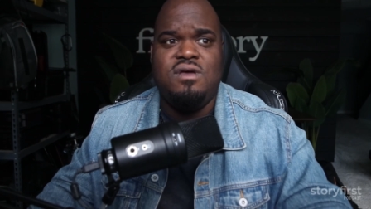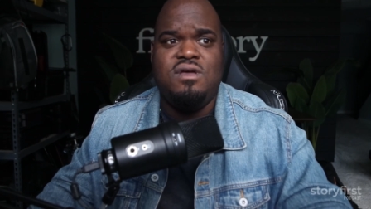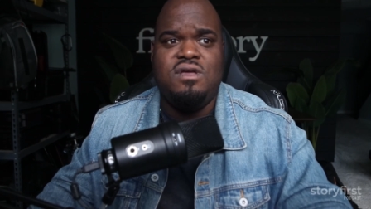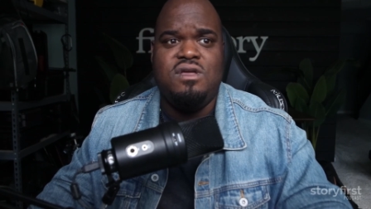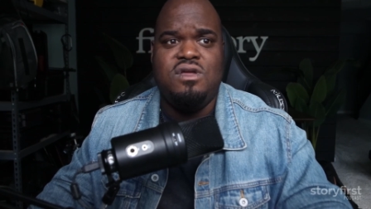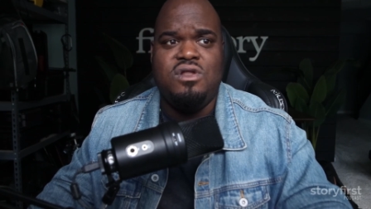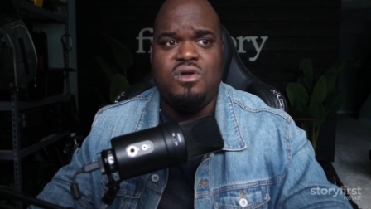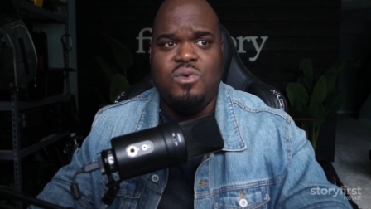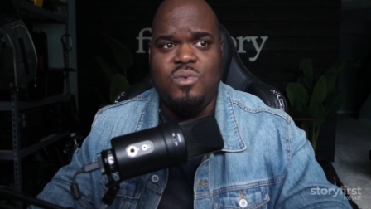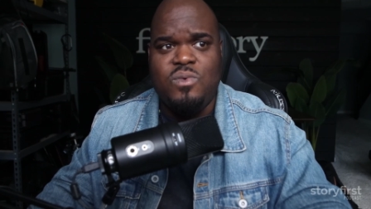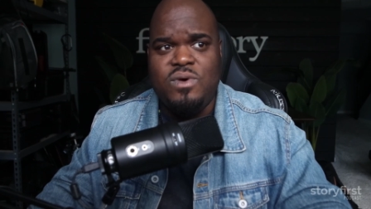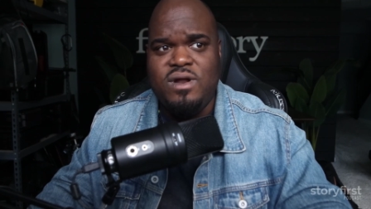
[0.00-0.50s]

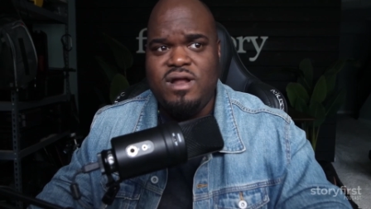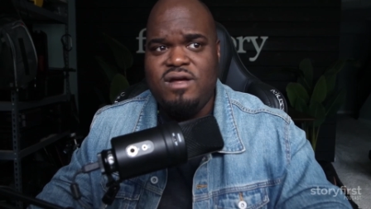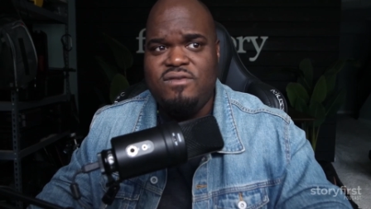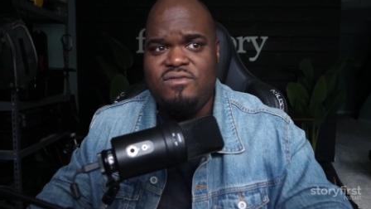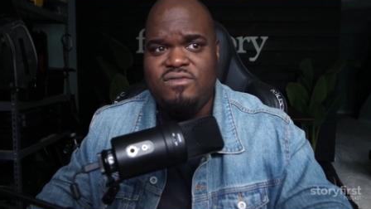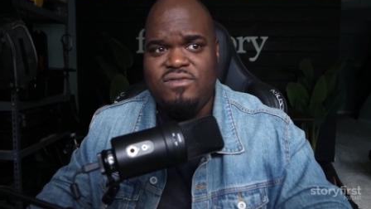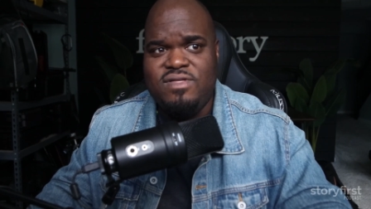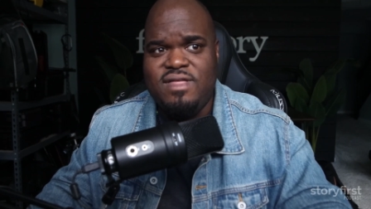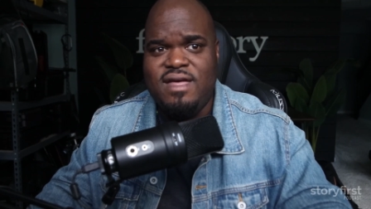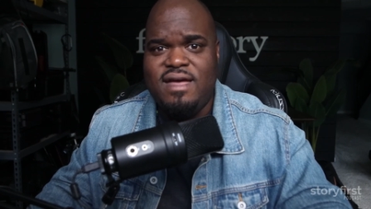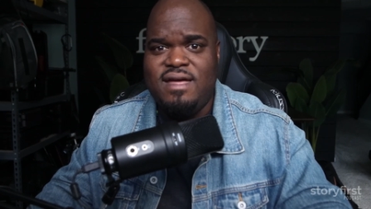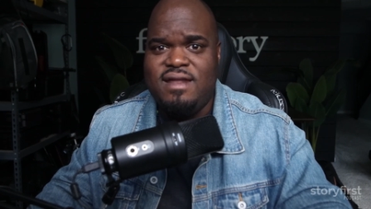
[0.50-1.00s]
whatever
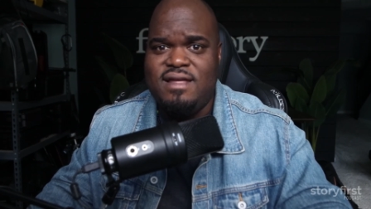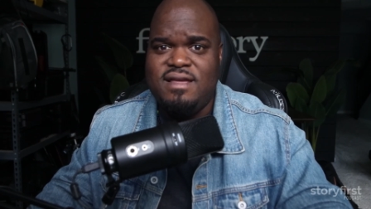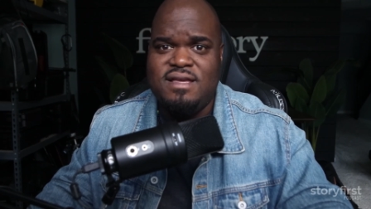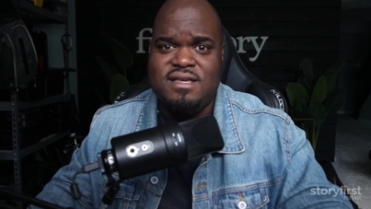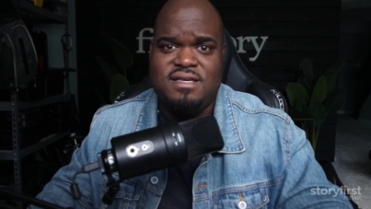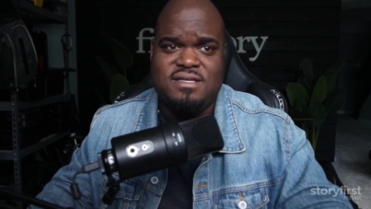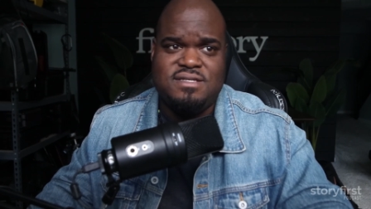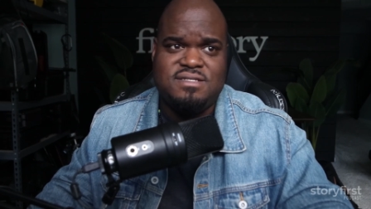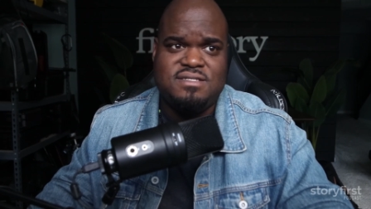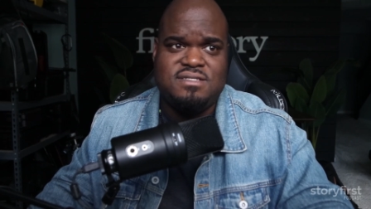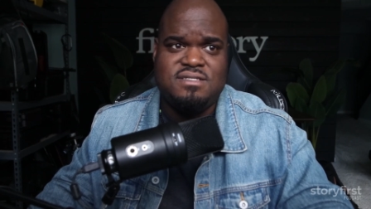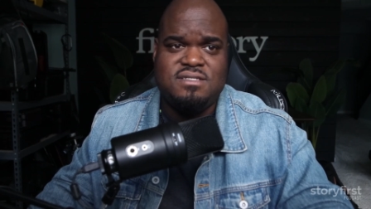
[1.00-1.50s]
that
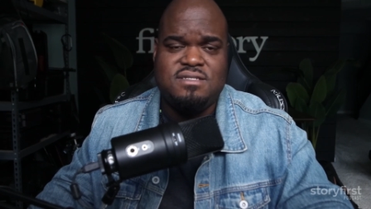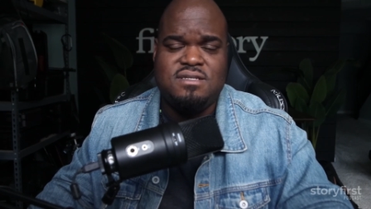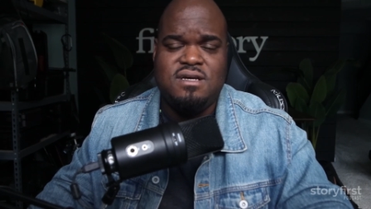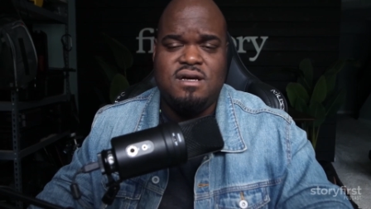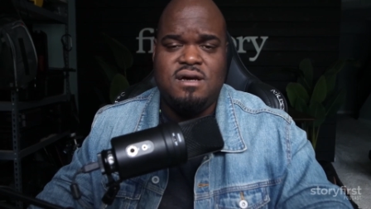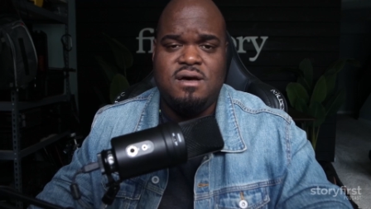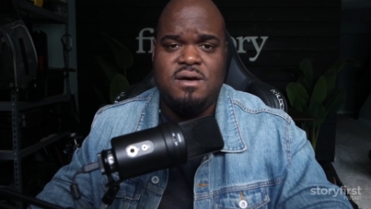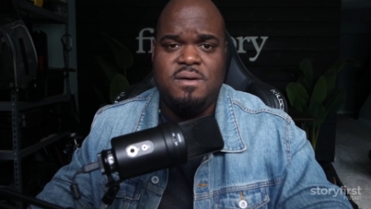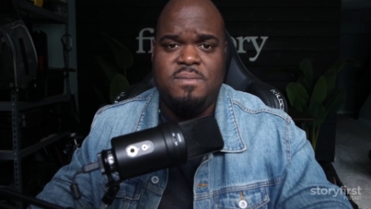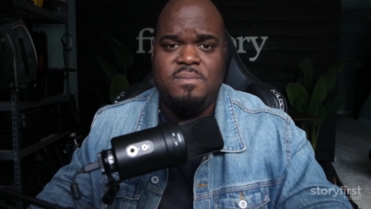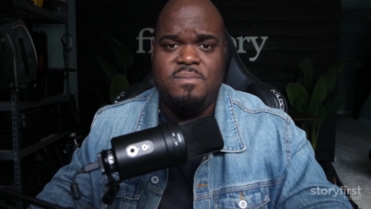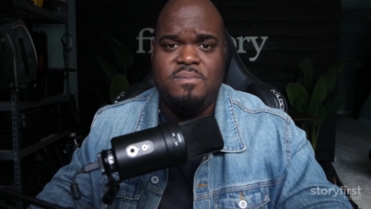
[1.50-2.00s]
is,
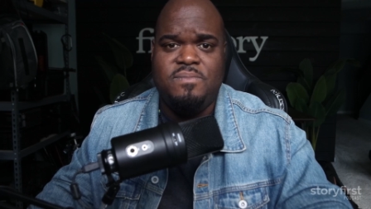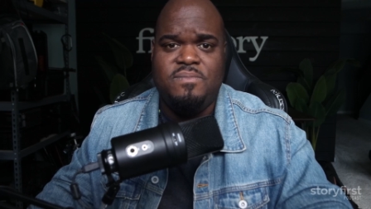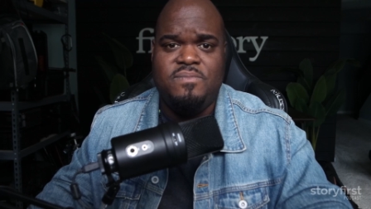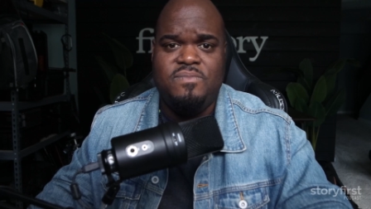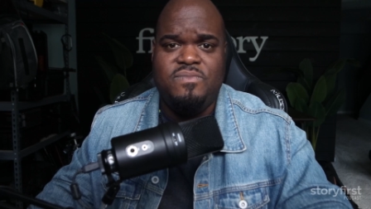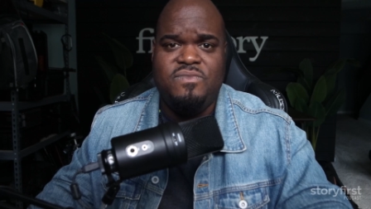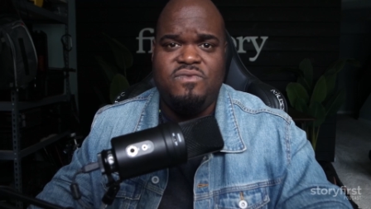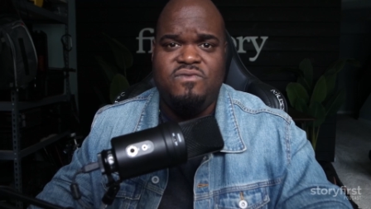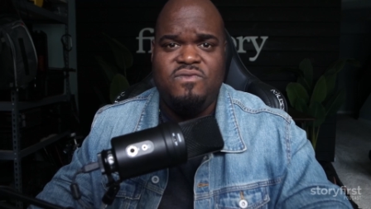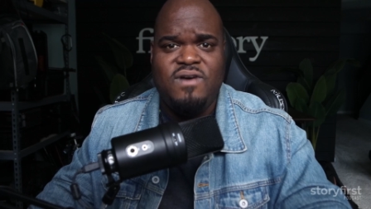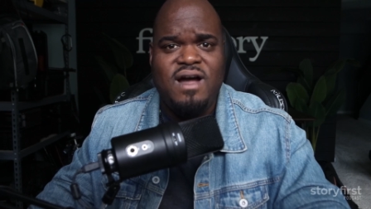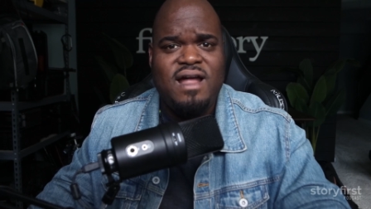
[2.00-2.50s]

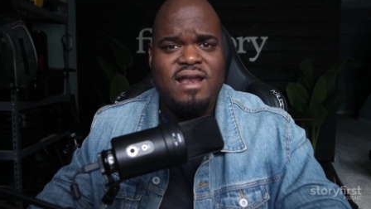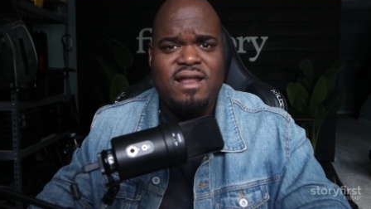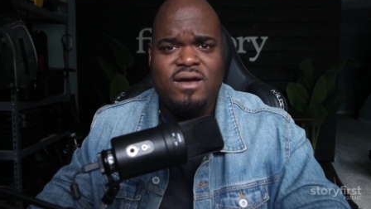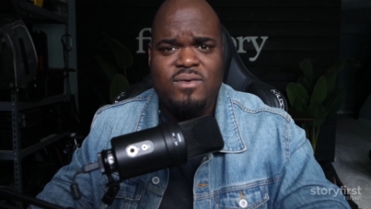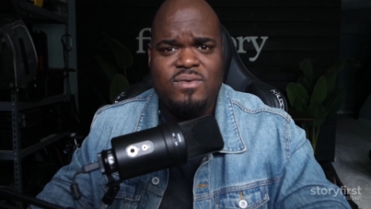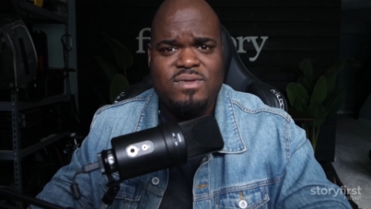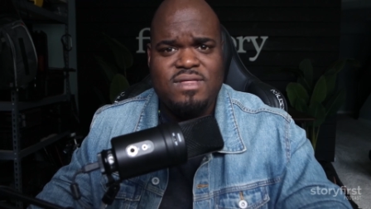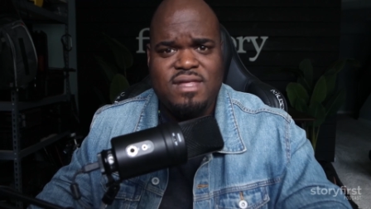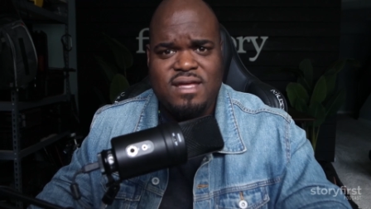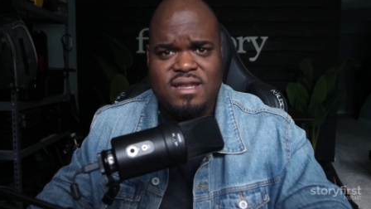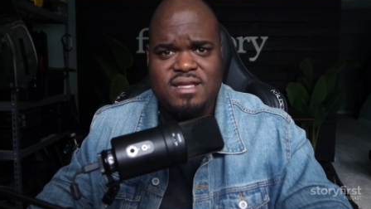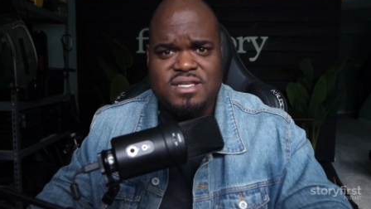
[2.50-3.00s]
find out
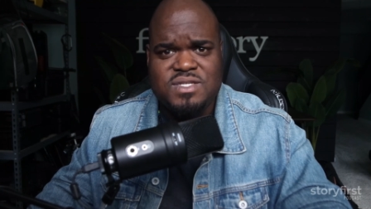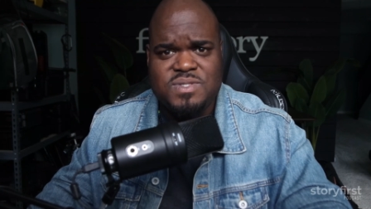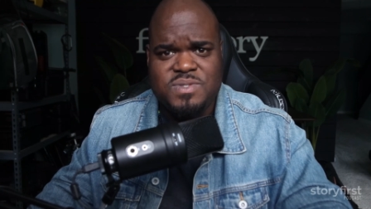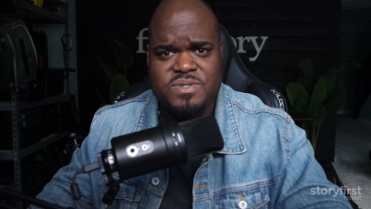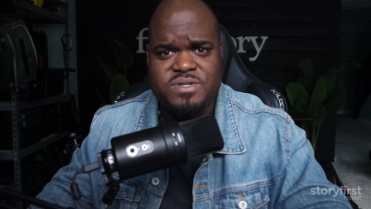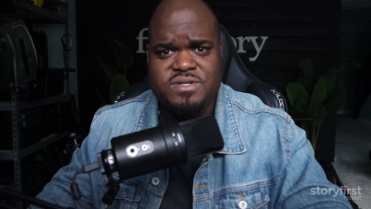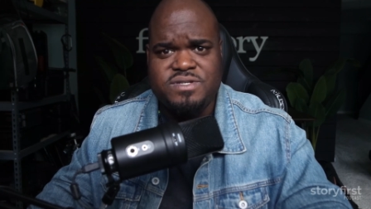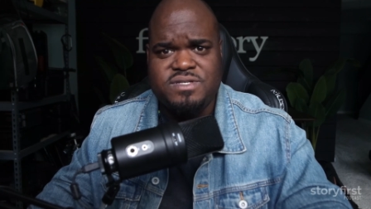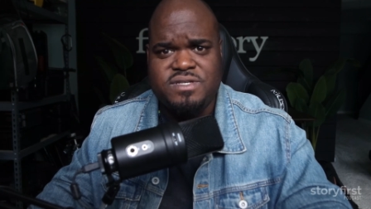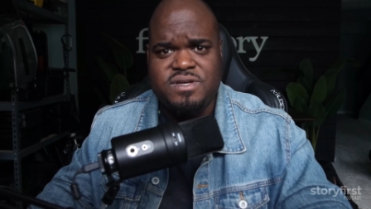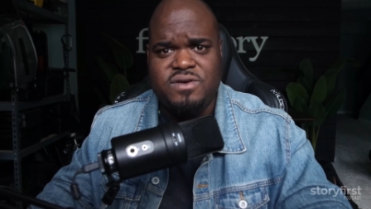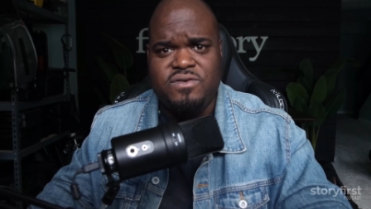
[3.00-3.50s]
what that is for
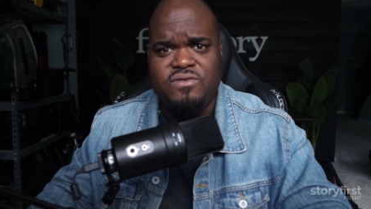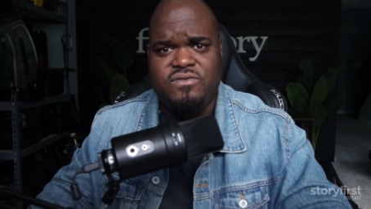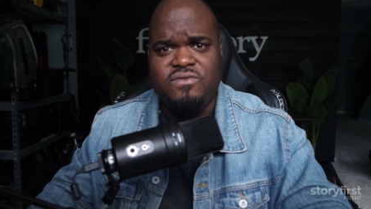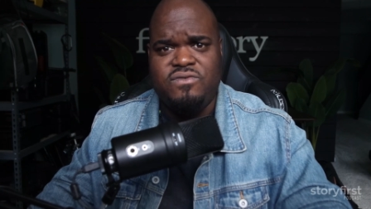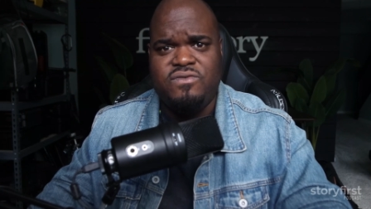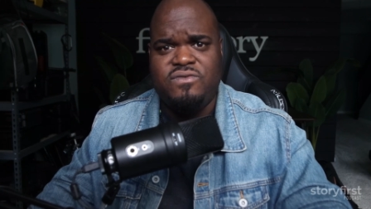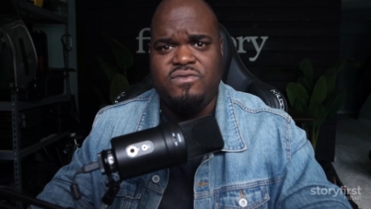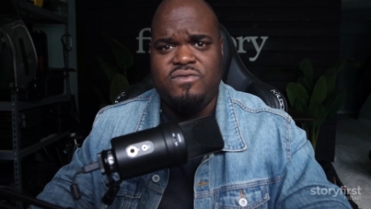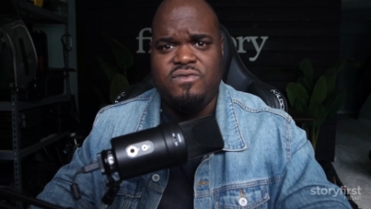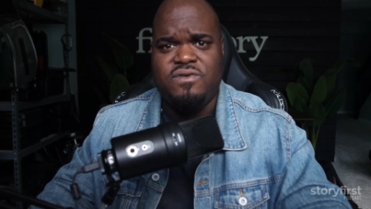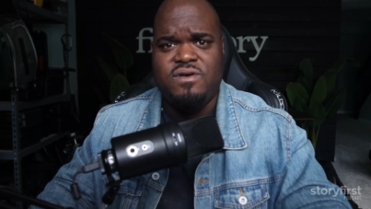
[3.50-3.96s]
yourself.